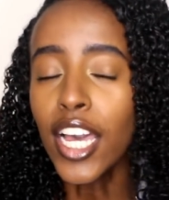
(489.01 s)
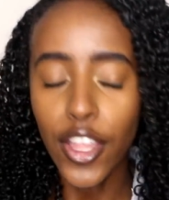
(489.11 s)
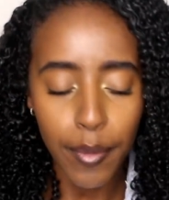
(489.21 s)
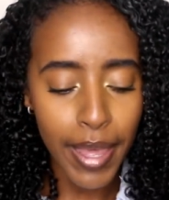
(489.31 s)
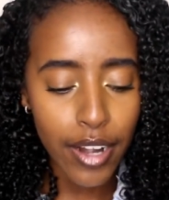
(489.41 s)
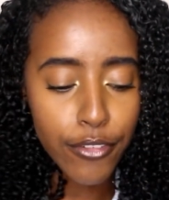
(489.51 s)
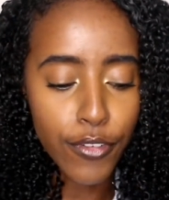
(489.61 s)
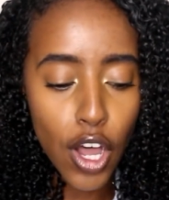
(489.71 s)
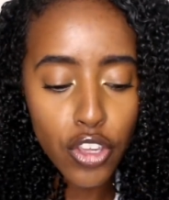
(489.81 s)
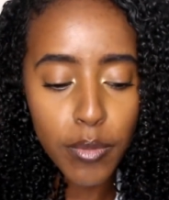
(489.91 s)
the amount of
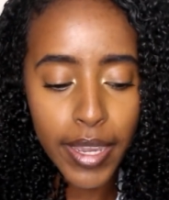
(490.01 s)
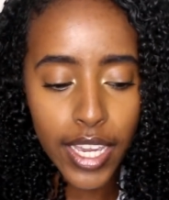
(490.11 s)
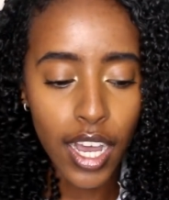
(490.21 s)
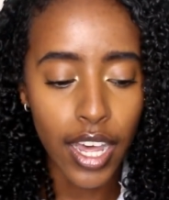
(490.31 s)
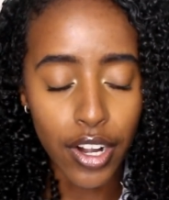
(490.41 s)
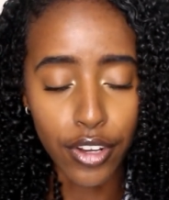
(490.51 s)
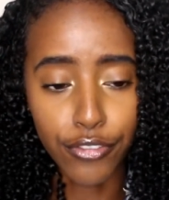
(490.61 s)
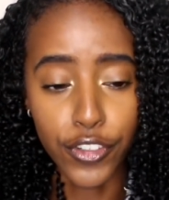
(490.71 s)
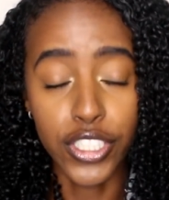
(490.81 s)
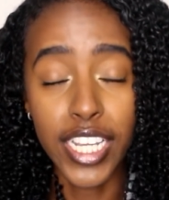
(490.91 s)
volume I got
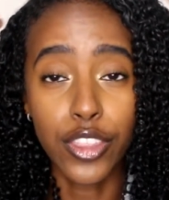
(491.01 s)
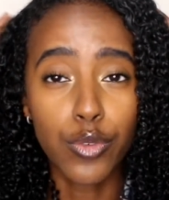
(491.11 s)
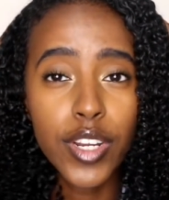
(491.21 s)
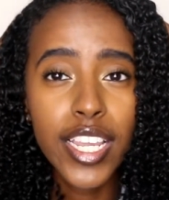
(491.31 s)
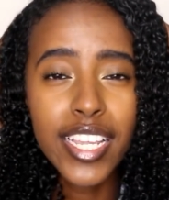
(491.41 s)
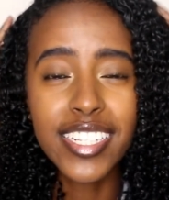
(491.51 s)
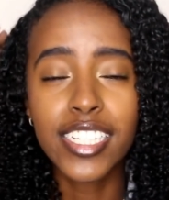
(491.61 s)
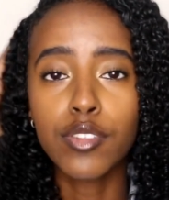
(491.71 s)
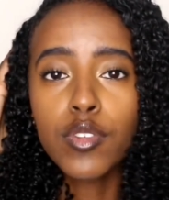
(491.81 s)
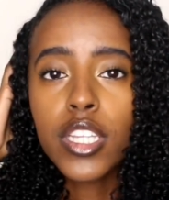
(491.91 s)
for day 3
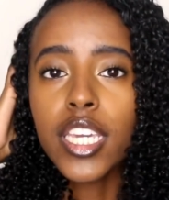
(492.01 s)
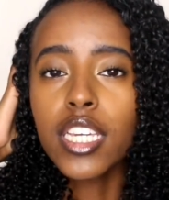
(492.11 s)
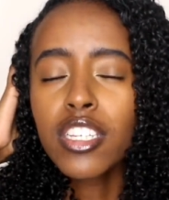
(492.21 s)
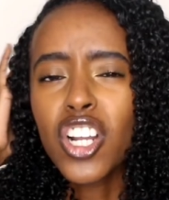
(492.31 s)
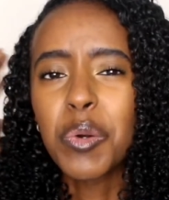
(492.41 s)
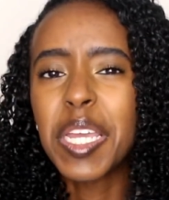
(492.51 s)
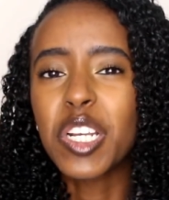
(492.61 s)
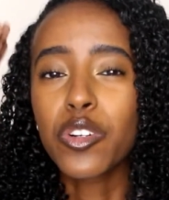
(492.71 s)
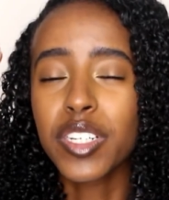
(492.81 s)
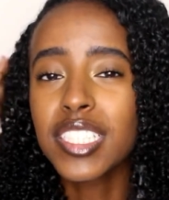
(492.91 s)
didn't really,
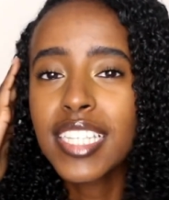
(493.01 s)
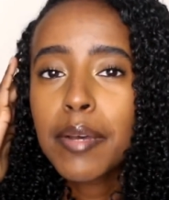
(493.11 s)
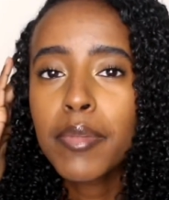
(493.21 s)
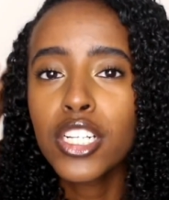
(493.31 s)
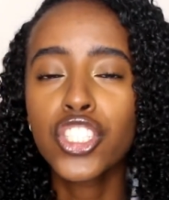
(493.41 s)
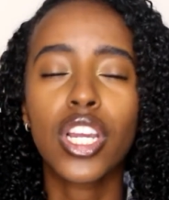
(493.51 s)
increase that much.